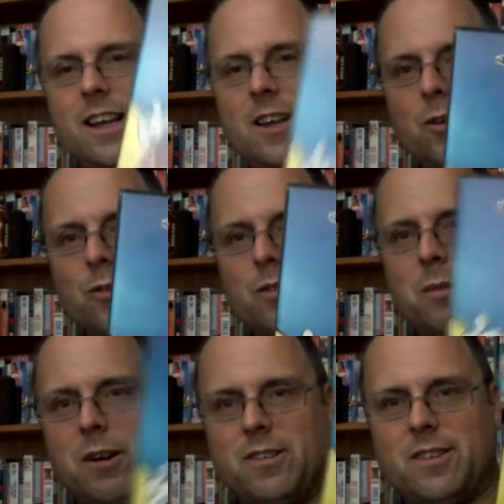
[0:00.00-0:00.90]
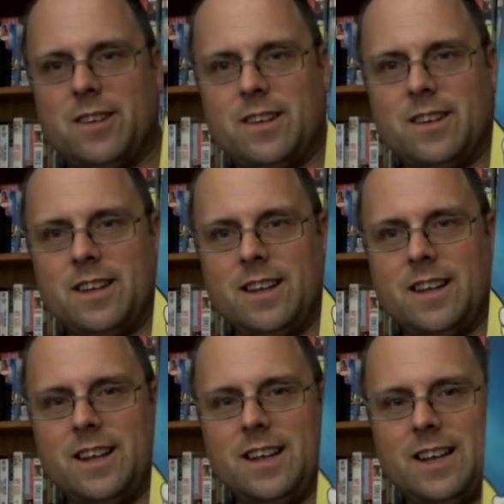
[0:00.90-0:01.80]
Cool Spot.
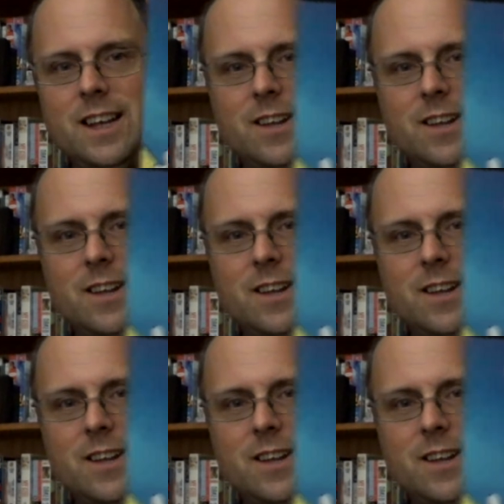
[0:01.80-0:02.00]
Now